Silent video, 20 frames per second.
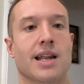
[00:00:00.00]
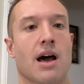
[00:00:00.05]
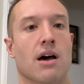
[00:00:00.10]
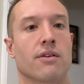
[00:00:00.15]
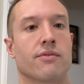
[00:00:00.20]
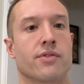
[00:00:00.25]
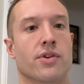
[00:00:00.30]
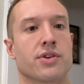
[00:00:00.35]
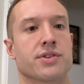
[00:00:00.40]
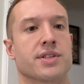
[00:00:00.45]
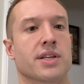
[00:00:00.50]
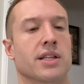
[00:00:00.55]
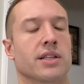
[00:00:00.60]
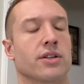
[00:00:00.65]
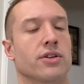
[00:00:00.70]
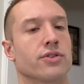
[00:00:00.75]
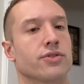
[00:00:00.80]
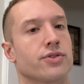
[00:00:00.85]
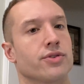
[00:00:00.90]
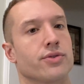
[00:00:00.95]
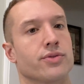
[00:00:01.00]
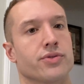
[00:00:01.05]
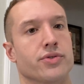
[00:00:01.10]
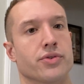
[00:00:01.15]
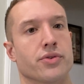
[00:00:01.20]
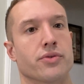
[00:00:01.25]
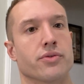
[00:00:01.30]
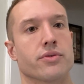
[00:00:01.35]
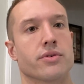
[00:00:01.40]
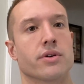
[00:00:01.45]
out of nursing a little too
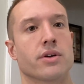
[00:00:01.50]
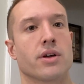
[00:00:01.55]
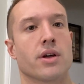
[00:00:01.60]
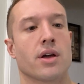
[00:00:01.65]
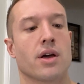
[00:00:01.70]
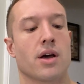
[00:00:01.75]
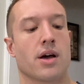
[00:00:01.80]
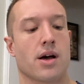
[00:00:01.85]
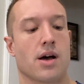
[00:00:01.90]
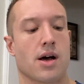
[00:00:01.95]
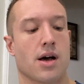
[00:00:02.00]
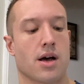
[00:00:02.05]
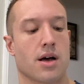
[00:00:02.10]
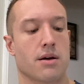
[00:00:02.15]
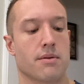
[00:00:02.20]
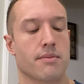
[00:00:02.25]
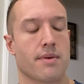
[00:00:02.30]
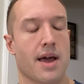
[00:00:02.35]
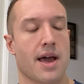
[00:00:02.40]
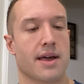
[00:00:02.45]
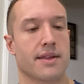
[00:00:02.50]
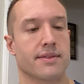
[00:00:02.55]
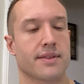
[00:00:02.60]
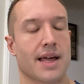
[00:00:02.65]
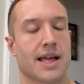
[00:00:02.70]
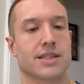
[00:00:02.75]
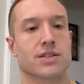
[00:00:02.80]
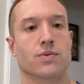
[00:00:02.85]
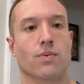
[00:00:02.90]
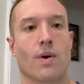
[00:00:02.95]
soon. And
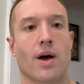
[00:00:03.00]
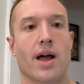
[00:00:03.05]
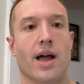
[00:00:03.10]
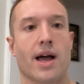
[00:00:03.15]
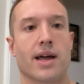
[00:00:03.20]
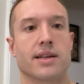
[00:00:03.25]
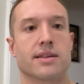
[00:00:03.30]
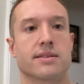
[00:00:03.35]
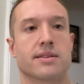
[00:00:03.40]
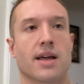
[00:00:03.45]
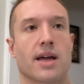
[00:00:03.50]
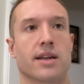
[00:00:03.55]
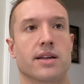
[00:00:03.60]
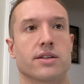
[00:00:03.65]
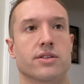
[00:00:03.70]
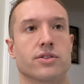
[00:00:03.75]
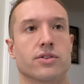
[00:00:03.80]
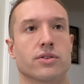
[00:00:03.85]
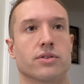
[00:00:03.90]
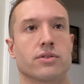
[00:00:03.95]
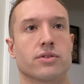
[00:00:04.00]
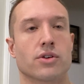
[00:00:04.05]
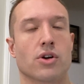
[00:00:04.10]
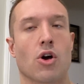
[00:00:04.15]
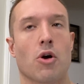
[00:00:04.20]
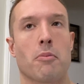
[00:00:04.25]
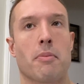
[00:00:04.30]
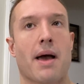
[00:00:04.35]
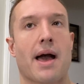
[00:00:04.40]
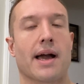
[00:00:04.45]
that's why I decided to
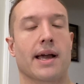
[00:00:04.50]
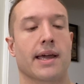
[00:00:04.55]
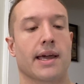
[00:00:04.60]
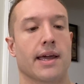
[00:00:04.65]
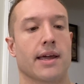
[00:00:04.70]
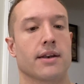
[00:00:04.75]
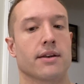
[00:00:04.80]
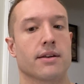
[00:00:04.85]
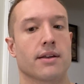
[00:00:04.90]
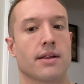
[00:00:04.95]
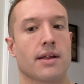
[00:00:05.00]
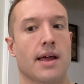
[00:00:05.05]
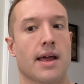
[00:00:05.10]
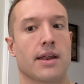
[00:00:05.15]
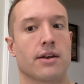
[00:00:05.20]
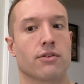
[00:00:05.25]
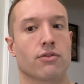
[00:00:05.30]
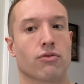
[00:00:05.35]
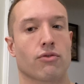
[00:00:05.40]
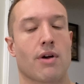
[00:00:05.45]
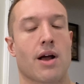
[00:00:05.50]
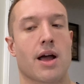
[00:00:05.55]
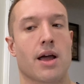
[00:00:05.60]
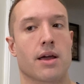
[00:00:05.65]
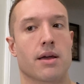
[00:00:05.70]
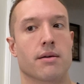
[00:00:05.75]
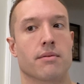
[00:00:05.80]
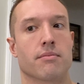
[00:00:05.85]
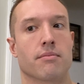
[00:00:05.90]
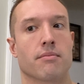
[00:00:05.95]
go back and
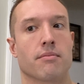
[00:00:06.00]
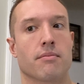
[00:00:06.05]
try